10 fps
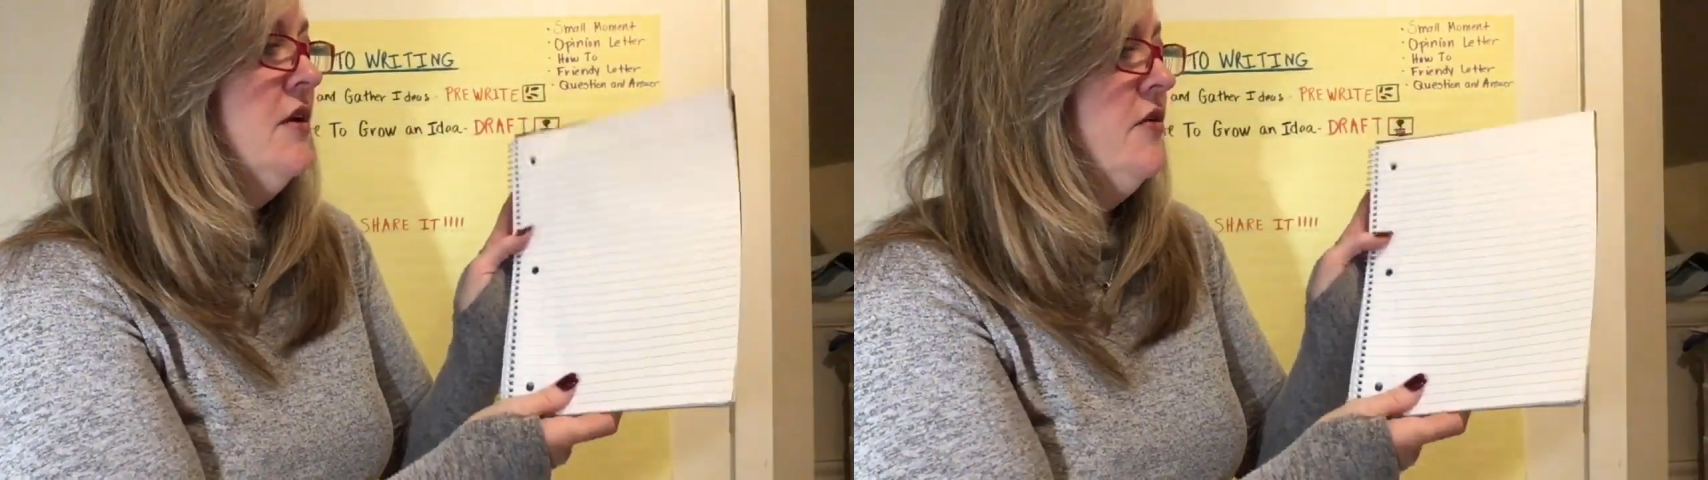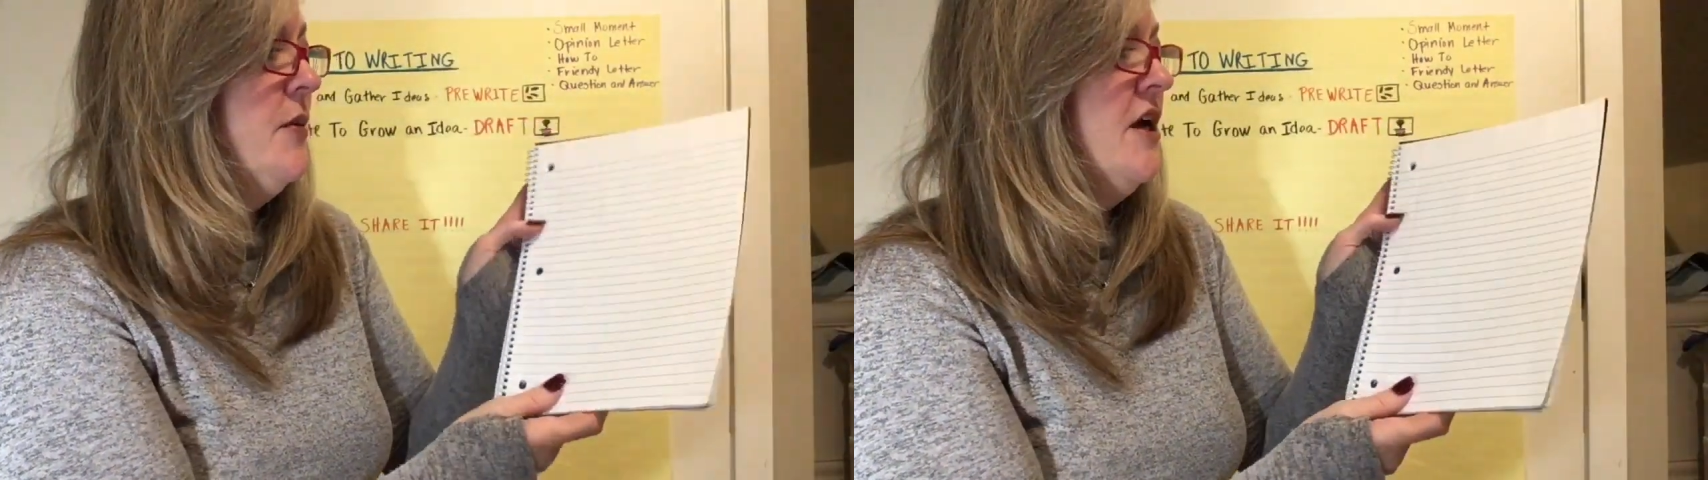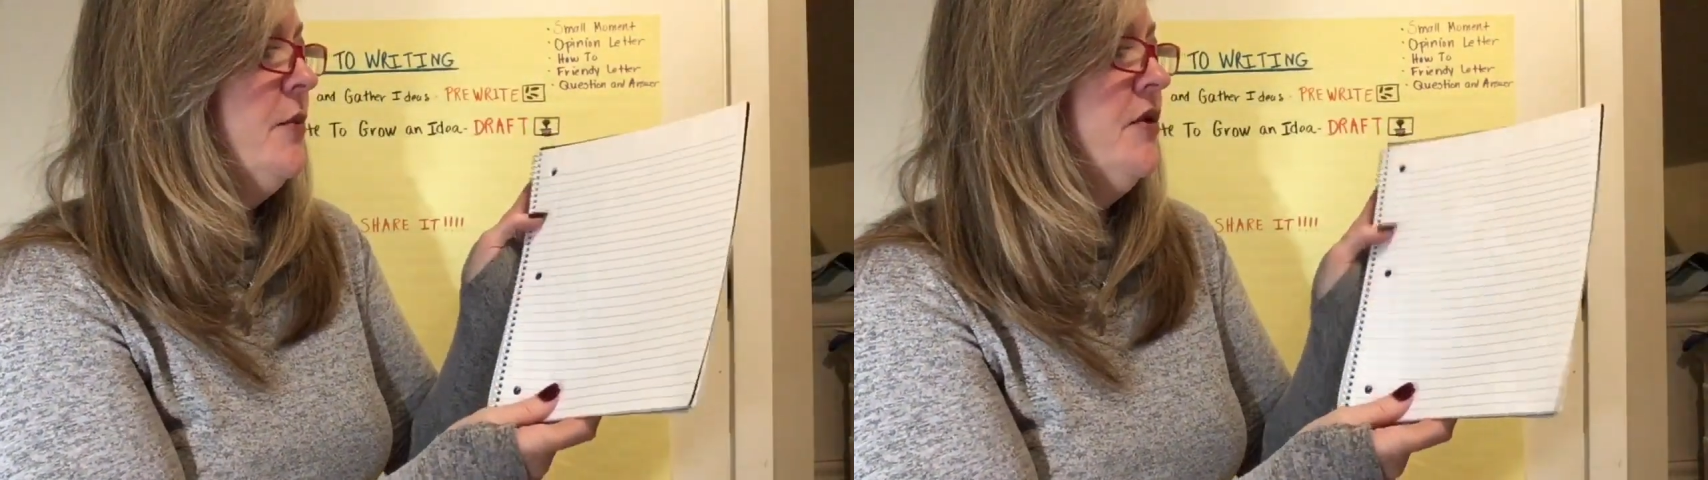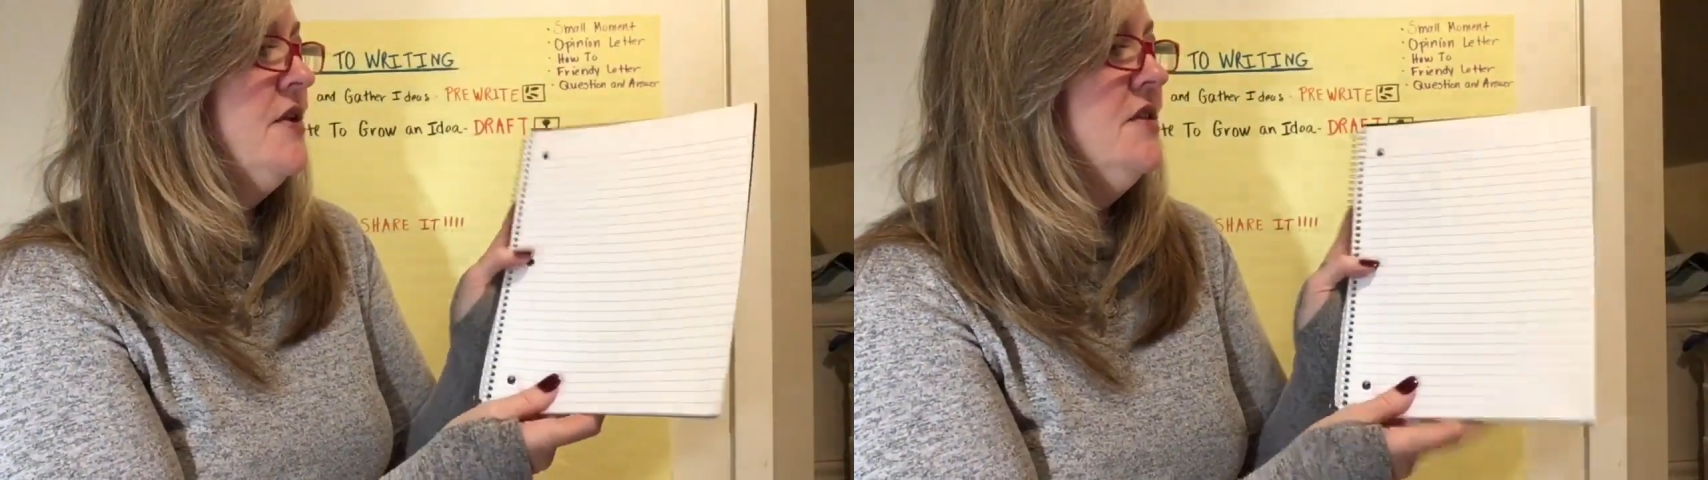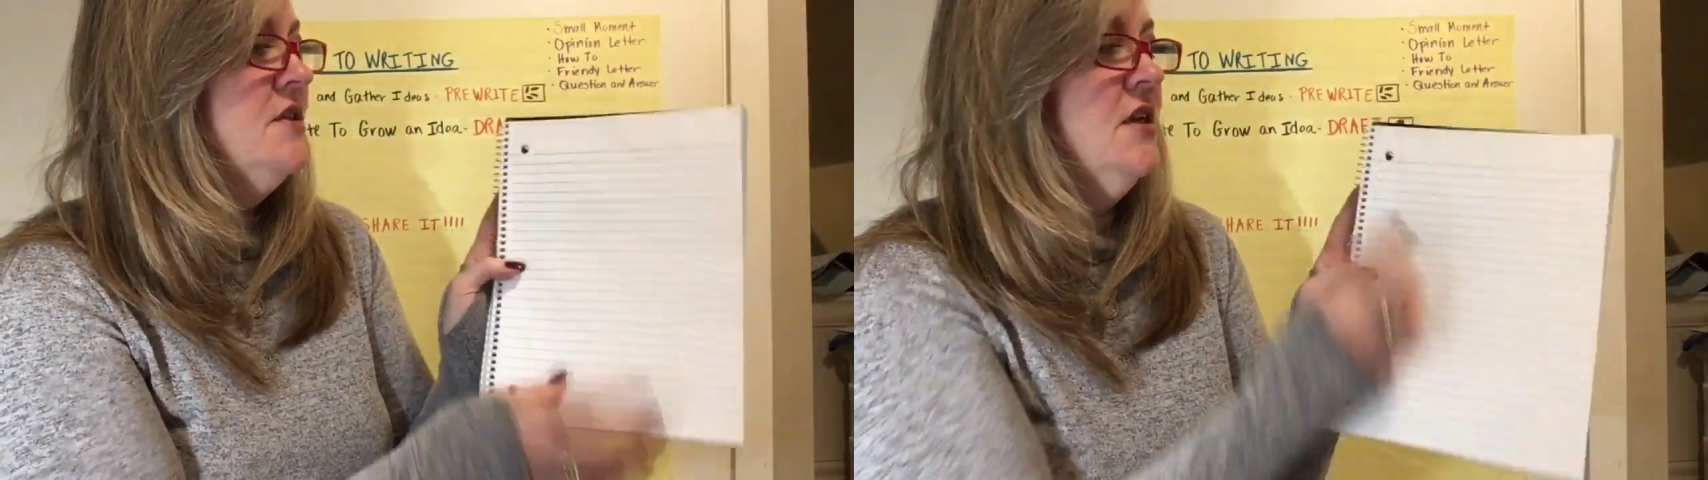of the paper
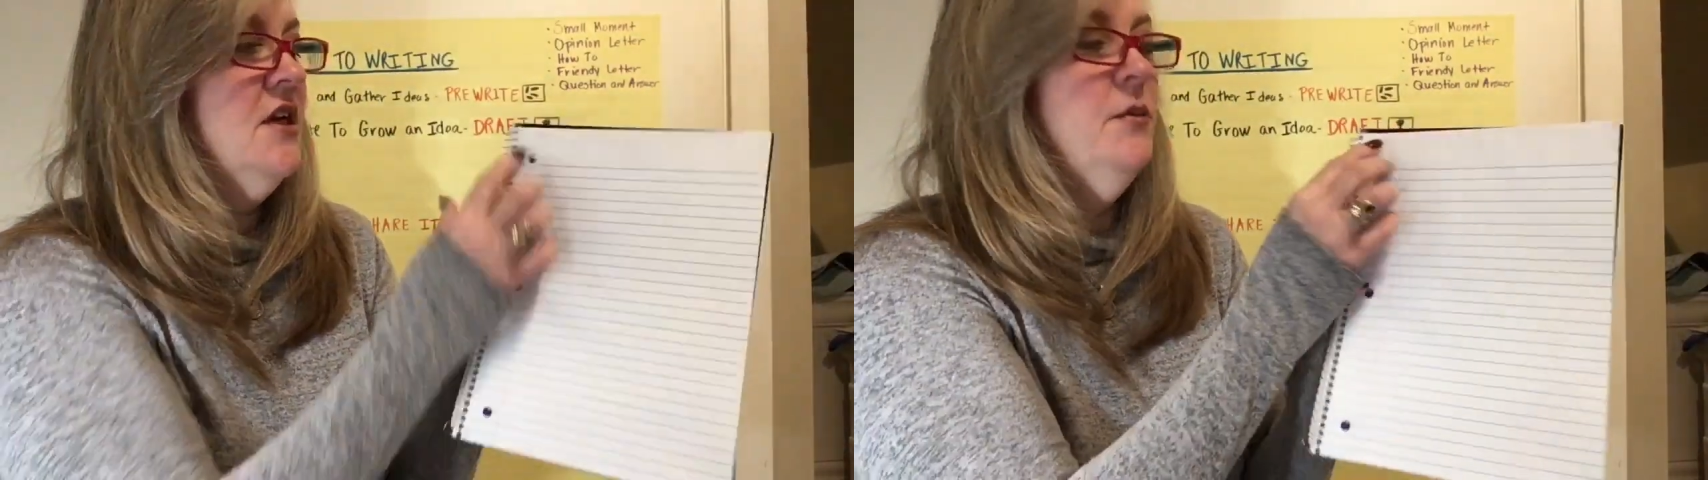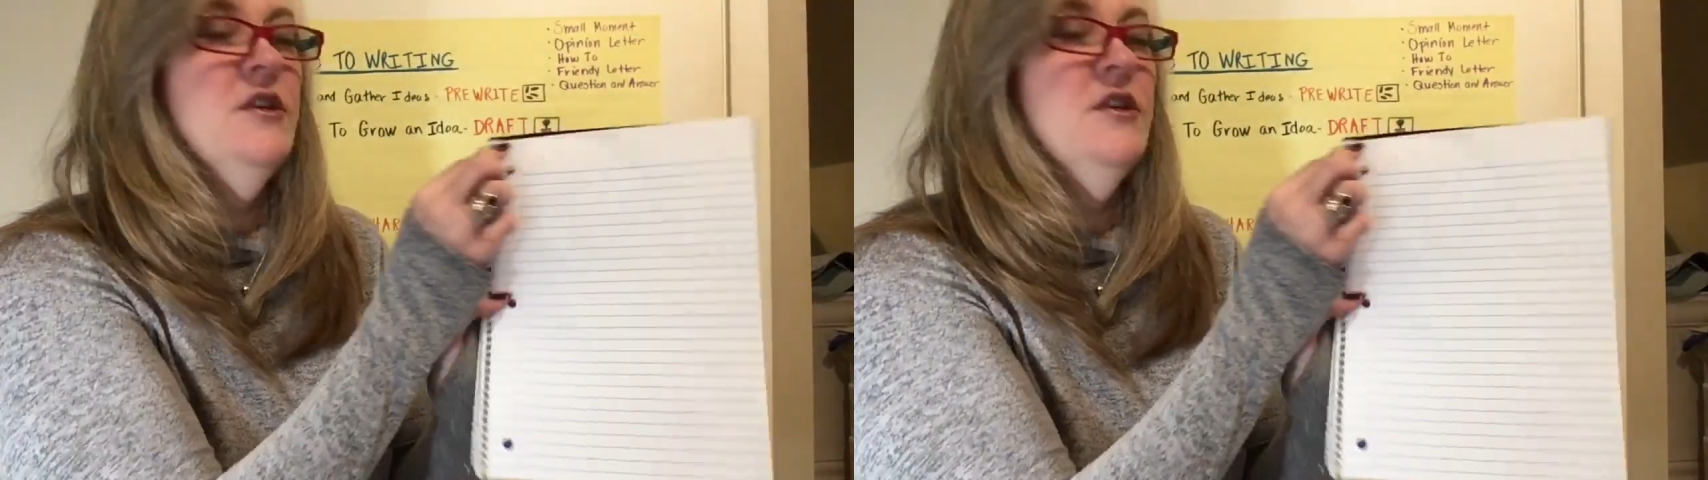this time.